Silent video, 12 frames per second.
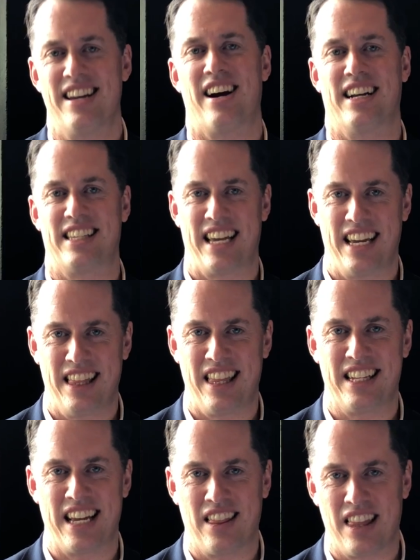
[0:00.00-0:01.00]
Yep. Right,
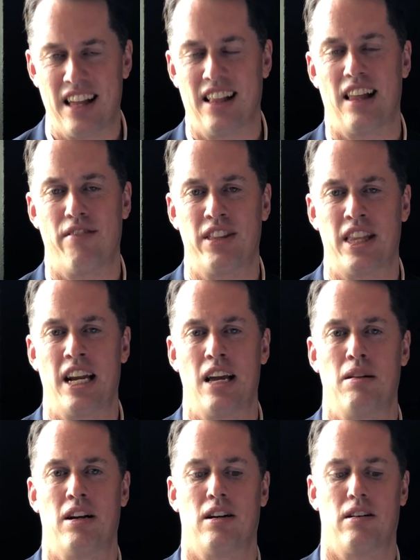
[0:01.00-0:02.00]
10th, 11th,
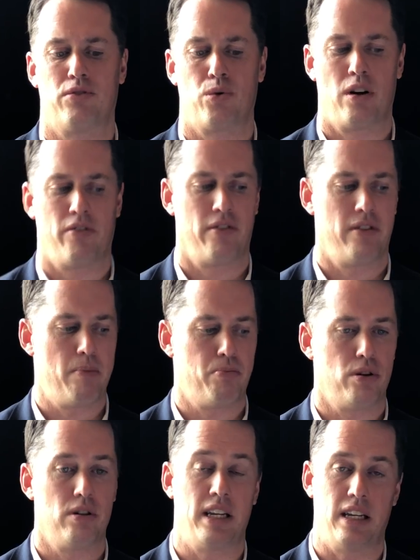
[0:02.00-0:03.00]
and 12th uh, of
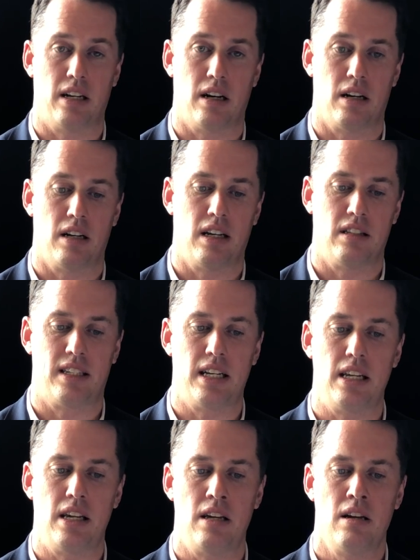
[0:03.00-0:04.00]
April in uh, in
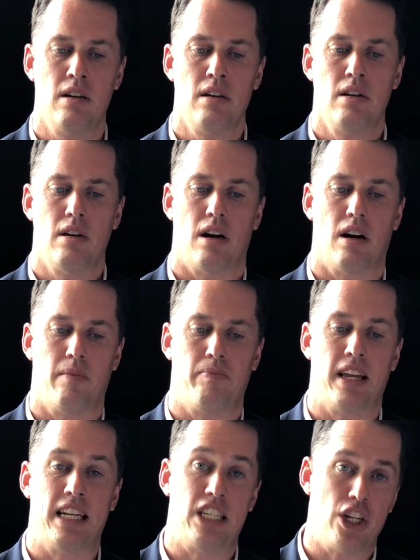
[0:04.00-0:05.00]
Sydney. Mm -hmm. um,
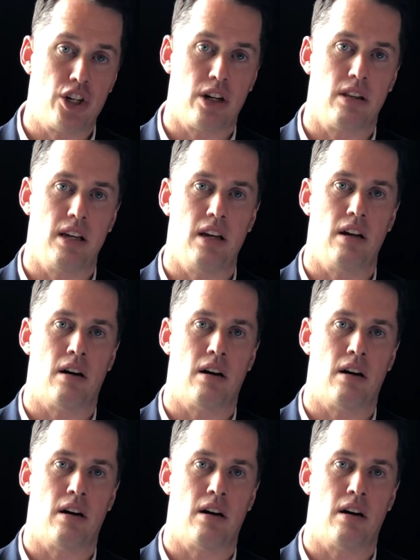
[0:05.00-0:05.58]
additionally,